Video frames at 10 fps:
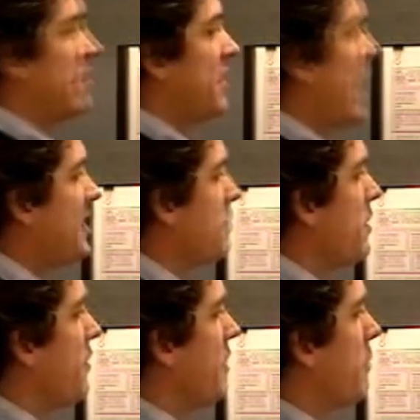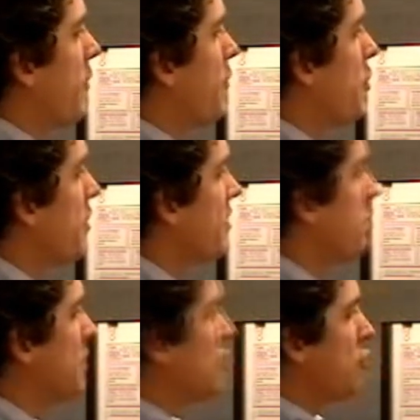It's an estimate of the number of units
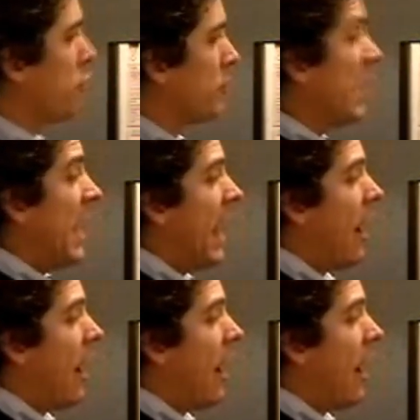to be sold